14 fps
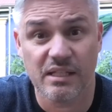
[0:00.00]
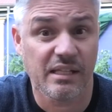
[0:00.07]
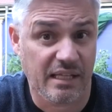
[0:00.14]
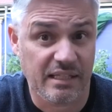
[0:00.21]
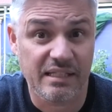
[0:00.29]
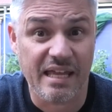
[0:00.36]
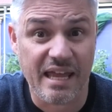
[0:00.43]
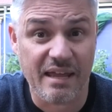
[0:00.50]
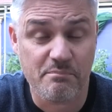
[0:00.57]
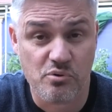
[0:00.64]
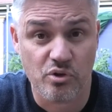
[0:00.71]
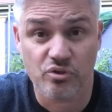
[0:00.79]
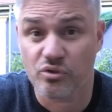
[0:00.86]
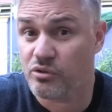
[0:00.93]
at the
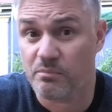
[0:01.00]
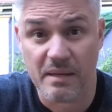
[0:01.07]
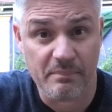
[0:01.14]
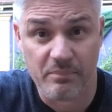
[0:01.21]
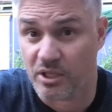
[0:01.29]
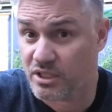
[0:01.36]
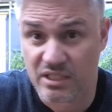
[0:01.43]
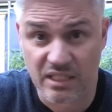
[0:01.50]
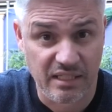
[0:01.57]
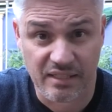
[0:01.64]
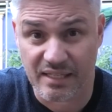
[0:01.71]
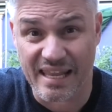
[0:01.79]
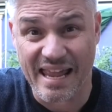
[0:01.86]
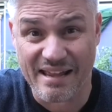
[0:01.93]
airports, all the people I see
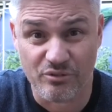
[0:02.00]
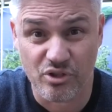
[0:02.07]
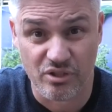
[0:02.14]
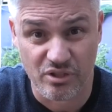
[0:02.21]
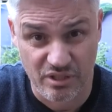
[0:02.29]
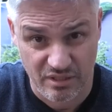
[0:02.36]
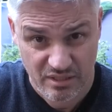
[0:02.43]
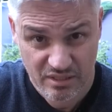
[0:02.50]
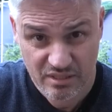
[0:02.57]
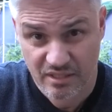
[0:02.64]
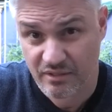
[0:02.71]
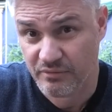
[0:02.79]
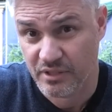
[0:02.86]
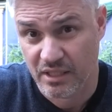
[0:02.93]
in the lounges and
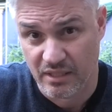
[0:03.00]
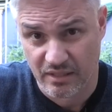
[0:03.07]
stuff,